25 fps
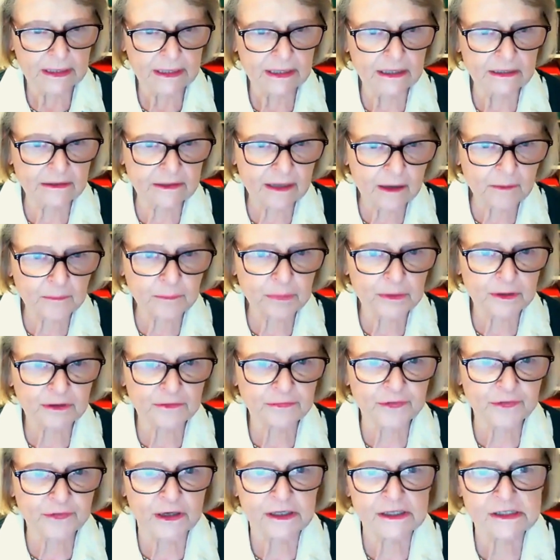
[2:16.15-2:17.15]
It
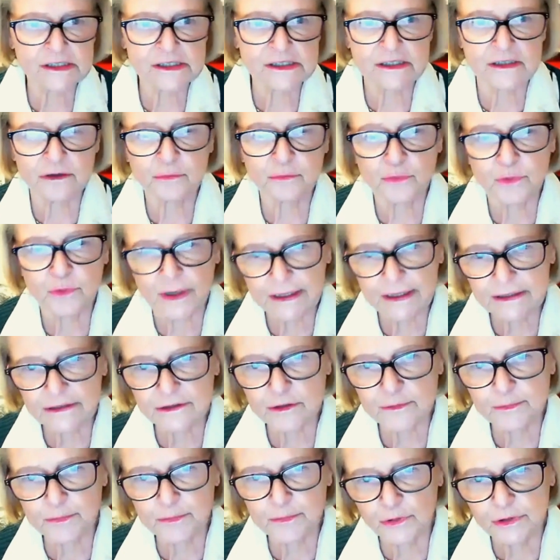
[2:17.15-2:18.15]
amplifies the
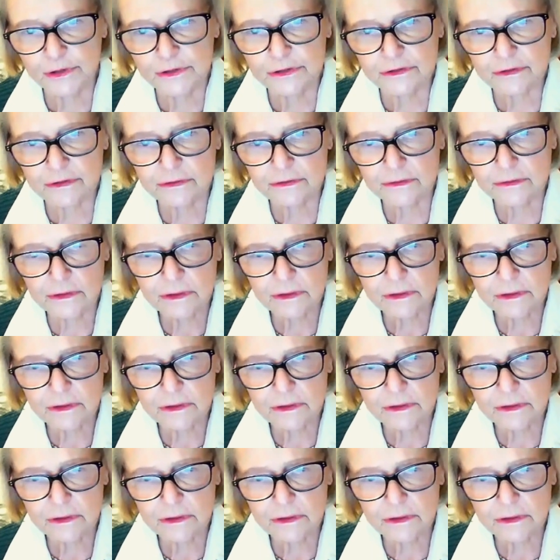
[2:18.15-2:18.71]
wider point